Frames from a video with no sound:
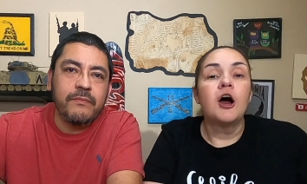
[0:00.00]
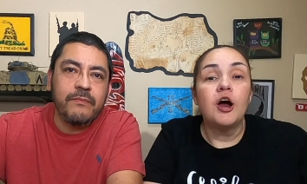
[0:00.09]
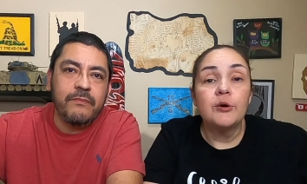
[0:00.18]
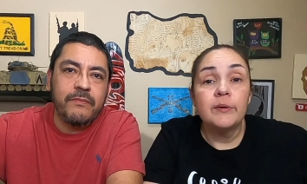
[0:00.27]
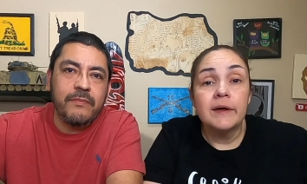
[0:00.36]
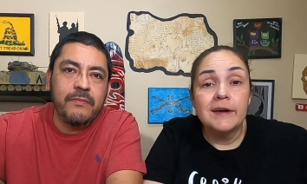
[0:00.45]

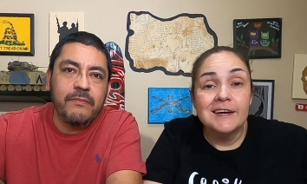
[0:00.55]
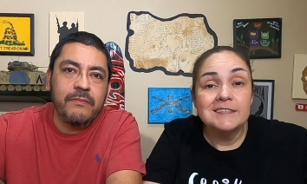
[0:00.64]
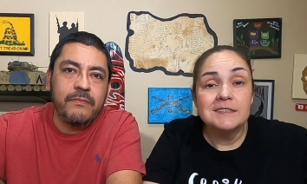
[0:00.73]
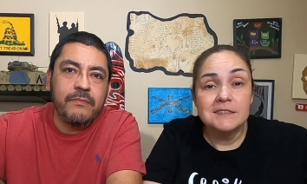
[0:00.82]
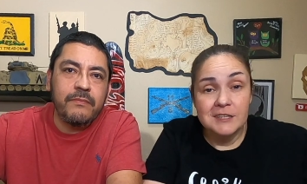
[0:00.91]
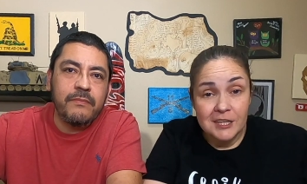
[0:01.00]
Speaker 1: Alright guys,
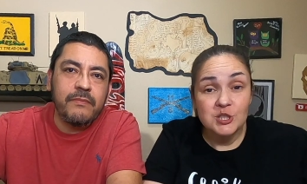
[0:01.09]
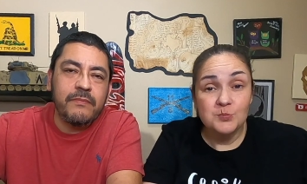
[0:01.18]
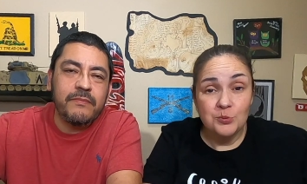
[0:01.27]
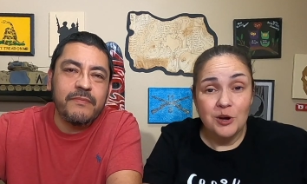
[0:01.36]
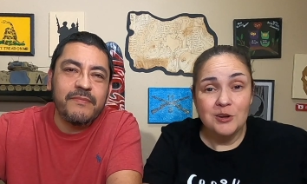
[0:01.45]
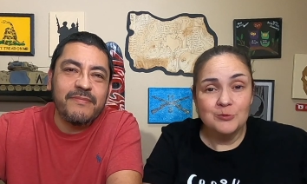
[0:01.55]
the next
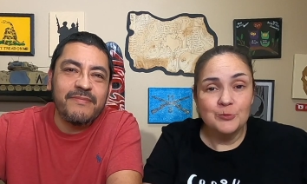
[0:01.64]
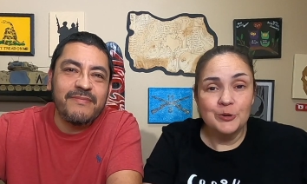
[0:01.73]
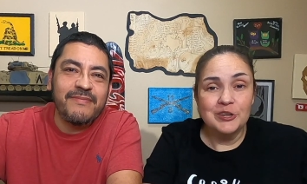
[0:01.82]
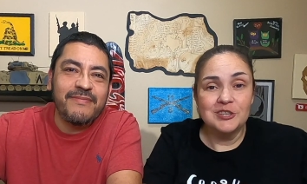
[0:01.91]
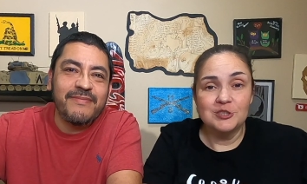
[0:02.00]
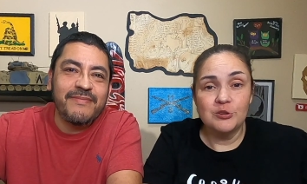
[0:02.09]
product we're going
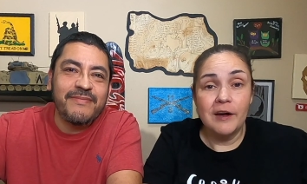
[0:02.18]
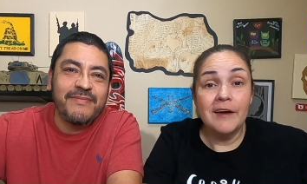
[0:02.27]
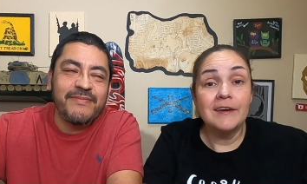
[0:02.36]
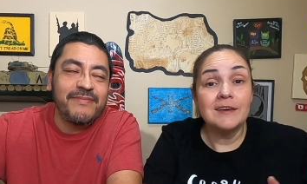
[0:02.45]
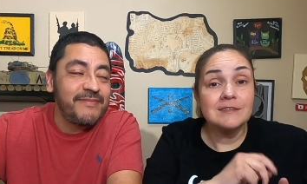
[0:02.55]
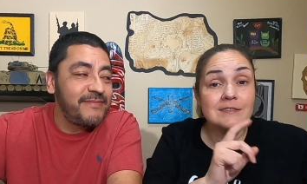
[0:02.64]
to try
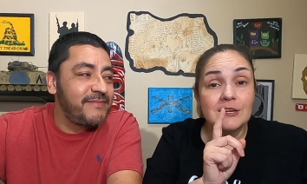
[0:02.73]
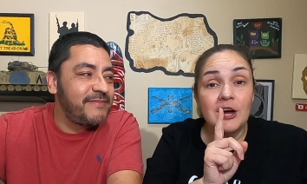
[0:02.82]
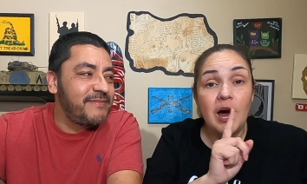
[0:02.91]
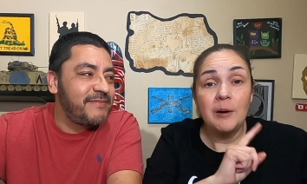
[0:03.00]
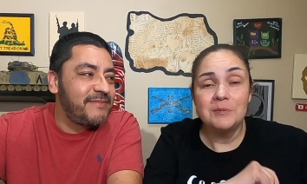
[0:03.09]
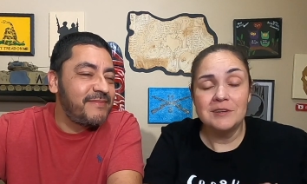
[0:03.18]
is a
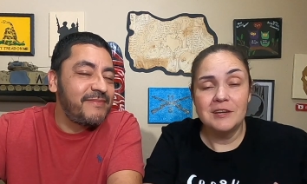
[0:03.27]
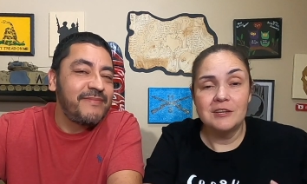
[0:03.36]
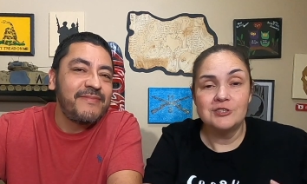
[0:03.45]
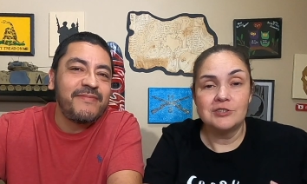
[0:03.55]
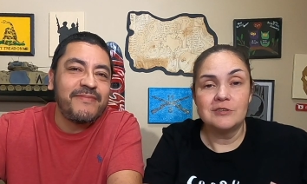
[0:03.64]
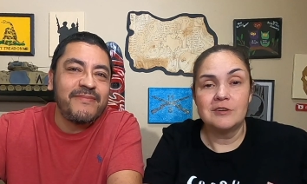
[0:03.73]

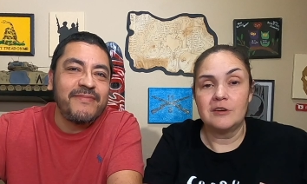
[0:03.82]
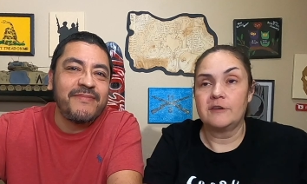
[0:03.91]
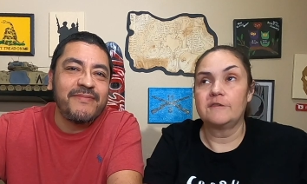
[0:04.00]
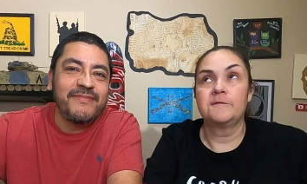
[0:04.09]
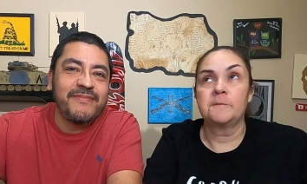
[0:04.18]
combination of